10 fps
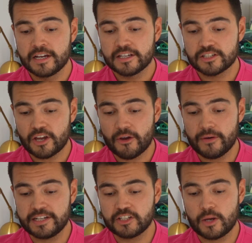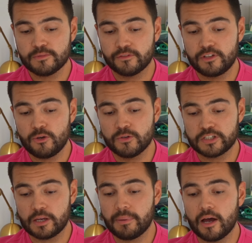So in terms of
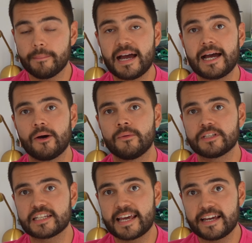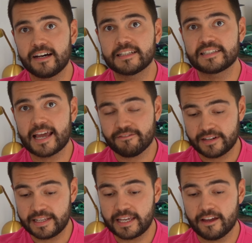use per pound, they are
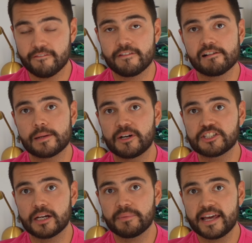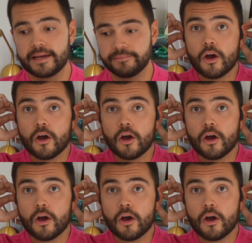definitely very much up there.